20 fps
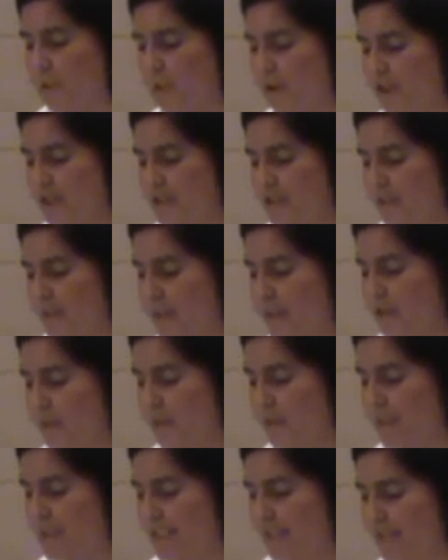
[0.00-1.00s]
your doing
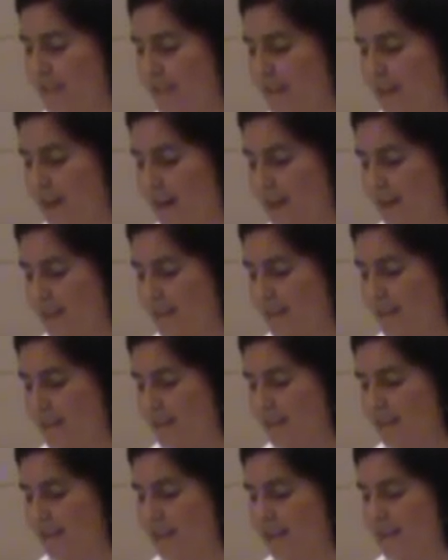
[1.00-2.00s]
the works of the law,